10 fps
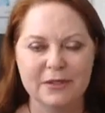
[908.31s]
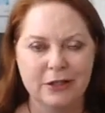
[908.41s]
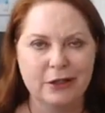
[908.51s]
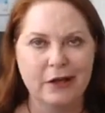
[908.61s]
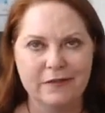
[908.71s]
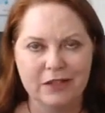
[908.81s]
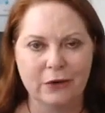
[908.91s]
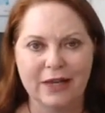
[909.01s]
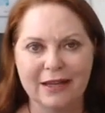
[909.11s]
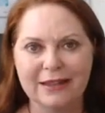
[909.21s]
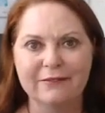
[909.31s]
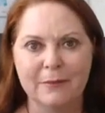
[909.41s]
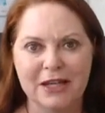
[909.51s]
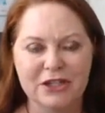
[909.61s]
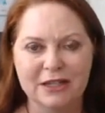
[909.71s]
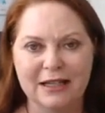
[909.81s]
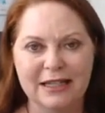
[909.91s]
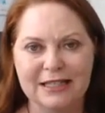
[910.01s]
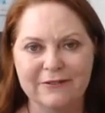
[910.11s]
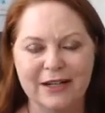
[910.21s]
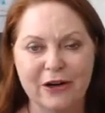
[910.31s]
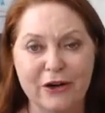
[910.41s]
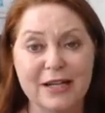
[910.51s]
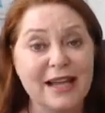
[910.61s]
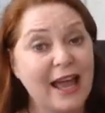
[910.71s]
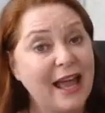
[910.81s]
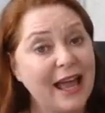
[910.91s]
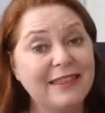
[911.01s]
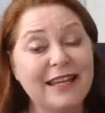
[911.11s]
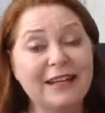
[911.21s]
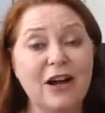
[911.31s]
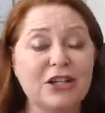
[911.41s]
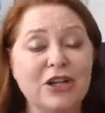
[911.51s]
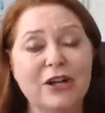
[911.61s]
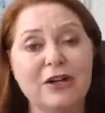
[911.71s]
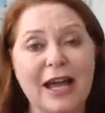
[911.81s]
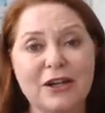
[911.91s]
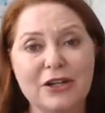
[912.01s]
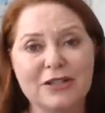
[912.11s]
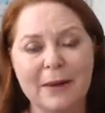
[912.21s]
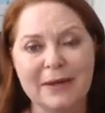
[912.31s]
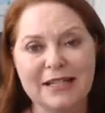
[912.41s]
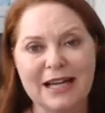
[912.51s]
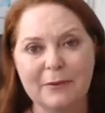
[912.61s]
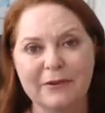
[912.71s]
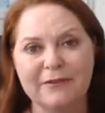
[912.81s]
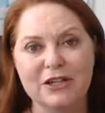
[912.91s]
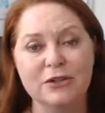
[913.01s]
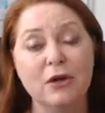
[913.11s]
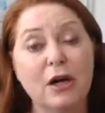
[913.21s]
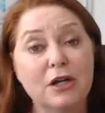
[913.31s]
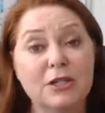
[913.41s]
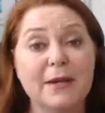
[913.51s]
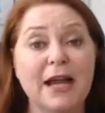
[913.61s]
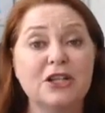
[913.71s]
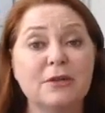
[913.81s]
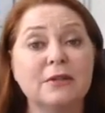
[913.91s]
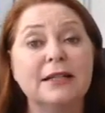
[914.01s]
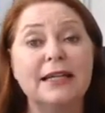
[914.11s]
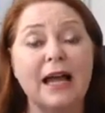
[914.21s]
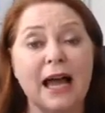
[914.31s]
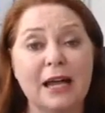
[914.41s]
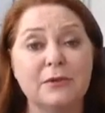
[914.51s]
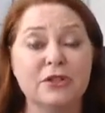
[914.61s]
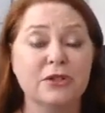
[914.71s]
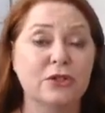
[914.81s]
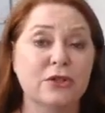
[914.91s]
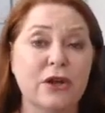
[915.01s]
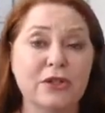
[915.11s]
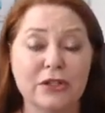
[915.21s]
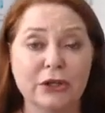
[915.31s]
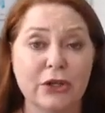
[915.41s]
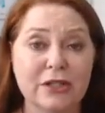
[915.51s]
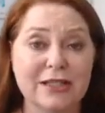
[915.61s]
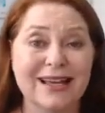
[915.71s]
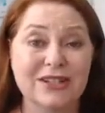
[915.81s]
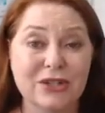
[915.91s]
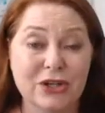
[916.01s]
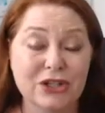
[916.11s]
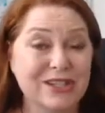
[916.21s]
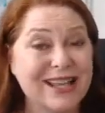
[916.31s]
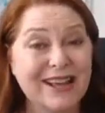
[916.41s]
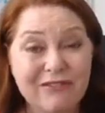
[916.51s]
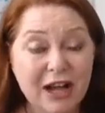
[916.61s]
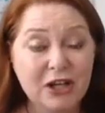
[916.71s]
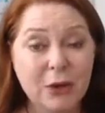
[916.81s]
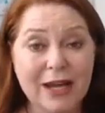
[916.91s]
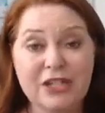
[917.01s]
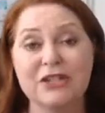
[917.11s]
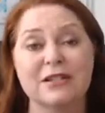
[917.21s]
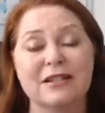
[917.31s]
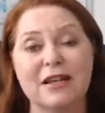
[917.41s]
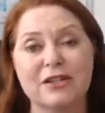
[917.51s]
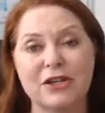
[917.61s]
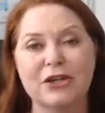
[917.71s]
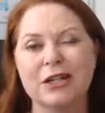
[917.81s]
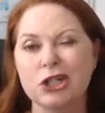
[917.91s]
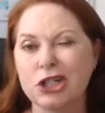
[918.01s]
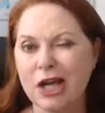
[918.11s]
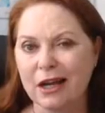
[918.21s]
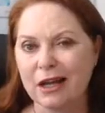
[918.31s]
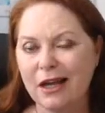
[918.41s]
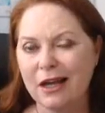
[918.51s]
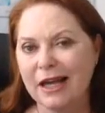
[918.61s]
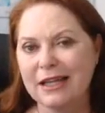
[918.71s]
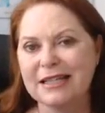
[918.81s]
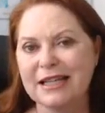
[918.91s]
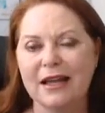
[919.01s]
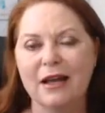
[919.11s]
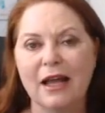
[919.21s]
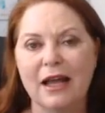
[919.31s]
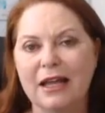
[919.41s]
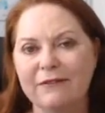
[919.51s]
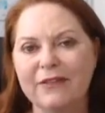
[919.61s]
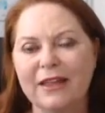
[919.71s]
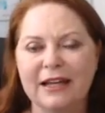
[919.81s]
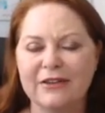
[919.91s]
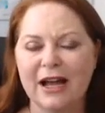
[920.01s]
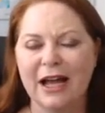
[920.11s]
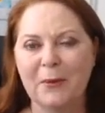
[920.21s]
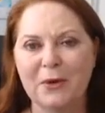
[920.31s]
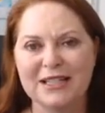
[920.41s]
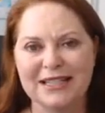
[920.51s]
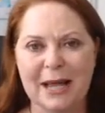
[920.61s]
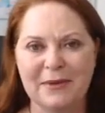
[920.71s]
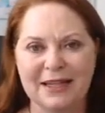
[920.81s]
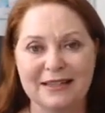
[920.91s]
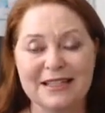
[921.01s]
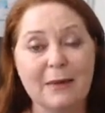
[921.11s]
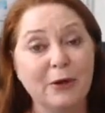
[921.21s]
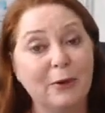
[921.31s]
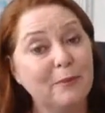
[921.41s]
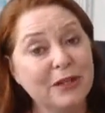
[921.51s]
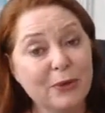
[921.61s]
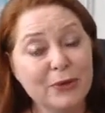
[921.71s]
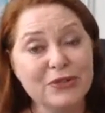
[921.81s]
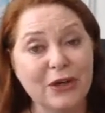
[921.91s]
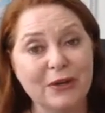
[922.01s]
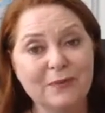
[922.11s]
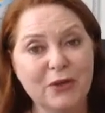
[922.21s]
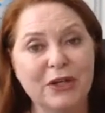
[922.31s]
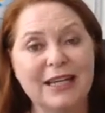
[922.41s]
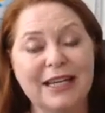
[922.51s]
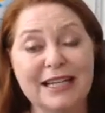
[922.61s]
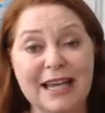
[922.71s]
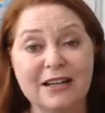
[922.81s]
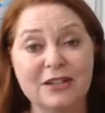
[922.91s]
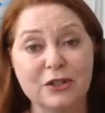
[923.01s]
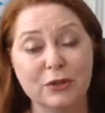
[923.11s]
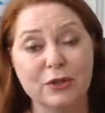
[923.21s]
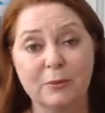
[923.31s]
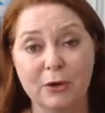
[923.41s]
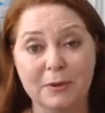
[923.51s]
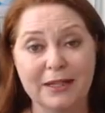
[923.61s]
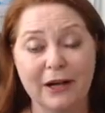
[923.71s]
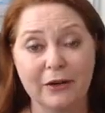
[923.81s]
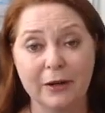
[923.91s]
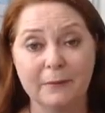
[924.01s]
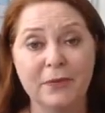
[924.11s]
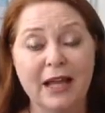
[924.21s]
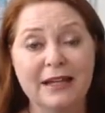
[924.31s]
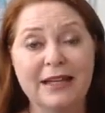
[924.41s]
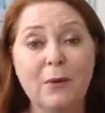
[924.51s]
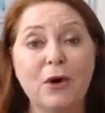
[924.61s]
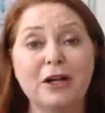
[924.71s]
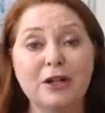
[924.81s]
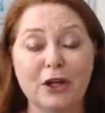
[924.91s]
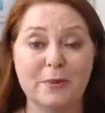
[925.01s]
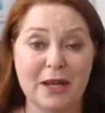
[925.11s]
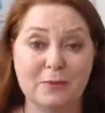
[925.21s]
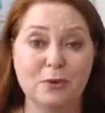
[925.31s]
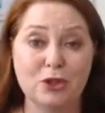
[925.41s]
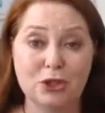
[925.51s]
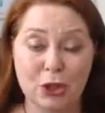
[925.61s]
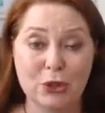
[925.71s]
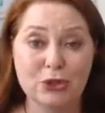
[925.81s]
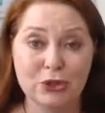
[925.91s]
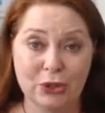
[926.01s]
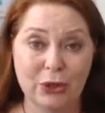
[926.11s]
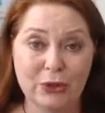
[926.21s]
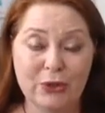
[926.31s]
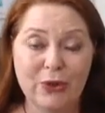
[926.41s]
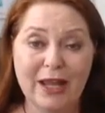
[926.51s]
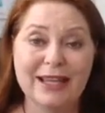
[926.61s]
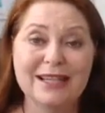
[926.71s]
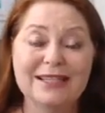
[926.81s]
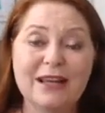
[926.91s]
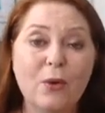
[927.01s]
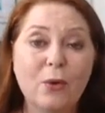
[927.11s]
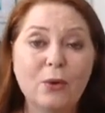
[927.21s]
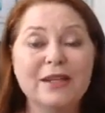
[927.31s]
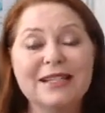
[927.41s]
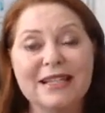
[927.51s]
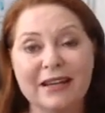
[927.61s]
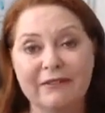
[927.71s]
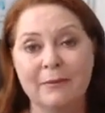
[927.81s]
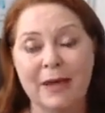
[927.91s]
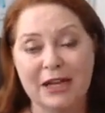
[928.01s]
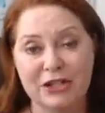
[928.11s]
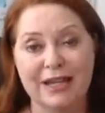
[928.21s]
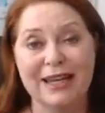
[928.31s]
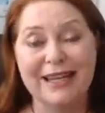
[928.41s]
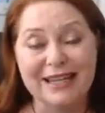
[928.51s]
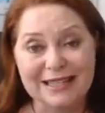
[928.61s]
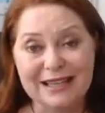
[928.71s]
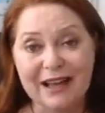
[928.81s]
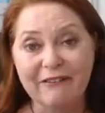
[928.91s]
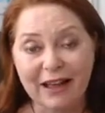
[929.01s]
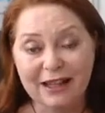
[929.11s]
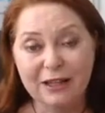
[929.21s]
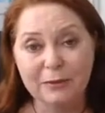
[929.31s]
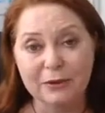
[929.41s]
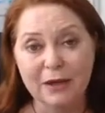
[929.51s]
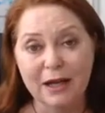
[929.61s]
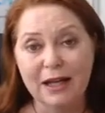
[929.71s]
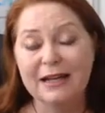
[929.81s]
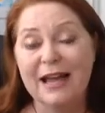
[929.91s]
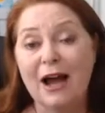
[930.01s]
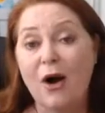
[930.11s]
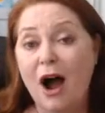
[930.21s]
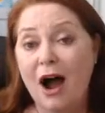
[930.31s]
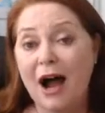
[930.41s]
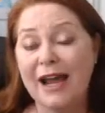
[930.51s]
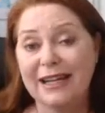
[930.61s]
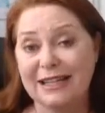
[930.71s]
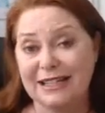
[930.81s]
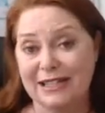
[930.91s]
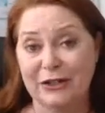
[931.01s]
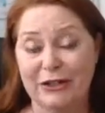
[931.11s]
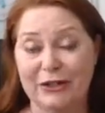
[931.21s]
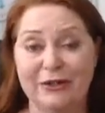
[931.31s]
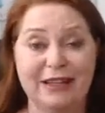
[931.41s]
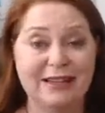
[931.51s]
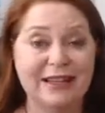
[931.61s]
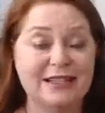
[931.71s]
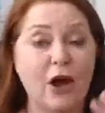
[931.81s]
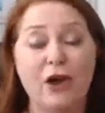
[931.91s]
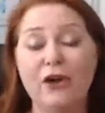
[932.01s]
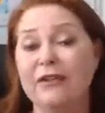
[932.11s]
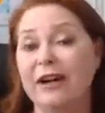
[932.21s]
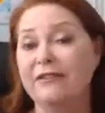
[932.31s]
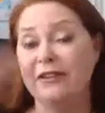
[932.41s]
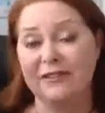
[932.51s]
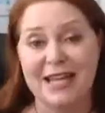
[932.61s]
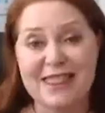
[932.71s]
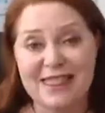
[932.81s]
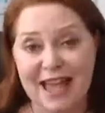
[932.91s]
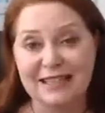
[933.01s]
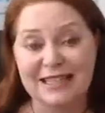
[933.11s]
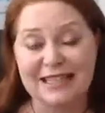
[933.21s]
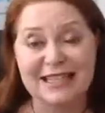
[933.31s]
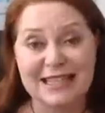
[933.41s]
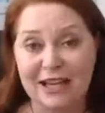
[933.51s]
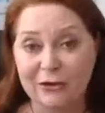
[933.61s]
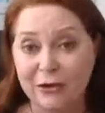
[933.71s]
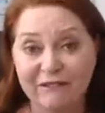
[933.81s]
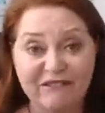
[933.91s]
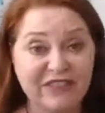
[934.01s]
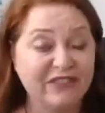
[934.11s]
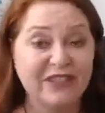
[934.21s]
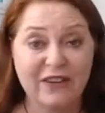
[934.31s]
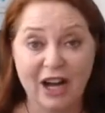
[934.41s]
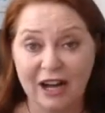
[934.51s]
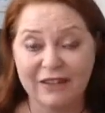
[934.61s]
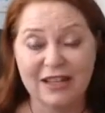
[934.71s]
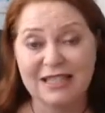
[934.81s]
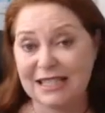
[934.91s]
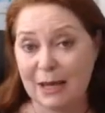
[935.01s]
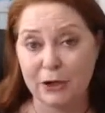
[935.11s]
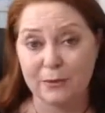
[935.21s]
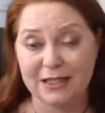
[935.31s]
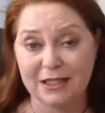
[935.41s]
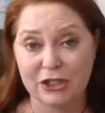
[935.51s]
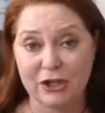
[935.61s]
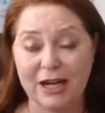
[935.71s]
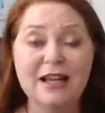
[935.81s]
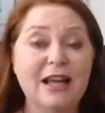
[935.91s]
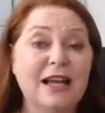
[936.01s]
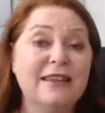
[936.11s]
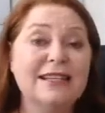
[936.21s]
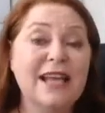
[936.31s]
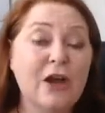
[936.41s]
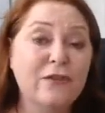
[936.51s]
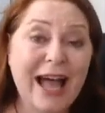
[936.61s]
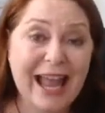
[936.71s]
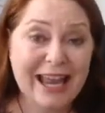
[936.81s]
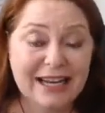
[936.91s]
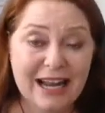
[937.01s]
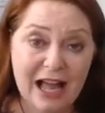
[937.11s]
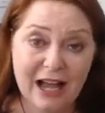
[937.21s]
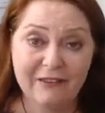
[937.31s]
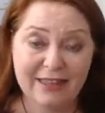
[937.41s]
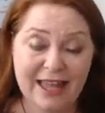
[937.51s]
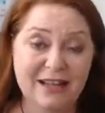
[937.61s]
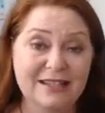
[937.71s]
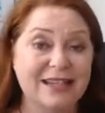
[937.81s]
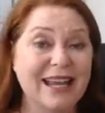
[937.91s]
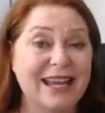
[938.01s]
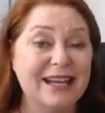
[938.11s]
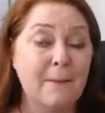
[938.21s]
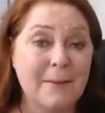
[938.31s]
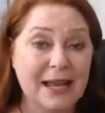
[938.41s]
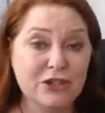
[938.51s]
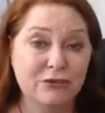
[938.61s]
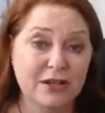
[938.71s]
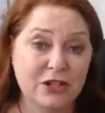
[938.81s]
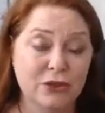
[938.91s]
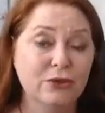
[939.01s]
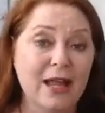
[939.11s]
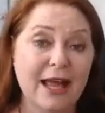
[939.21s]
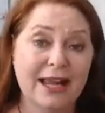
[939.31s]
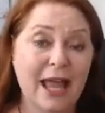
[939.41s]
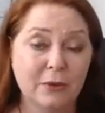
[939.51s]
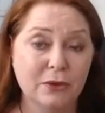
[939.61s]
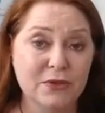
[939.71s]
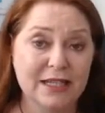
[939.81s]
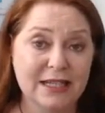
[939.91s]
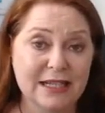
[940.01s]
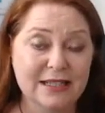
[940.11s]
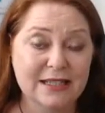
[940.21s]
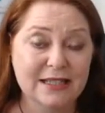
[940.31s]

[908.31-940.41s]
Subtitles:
So you don't have to go and get the information in different areas. And then I showed how to use RP Data Professional to be actually able to do those alerts and searches and valuations. So you can check and see if what is happening in the suburb, but also you can get down to the property area. Now, what a lot of people don't know is that all this information is available. Now, I can tell you that there's over 15,655 suburbs in Australia. There's over 8,500 in major regional and capital cities.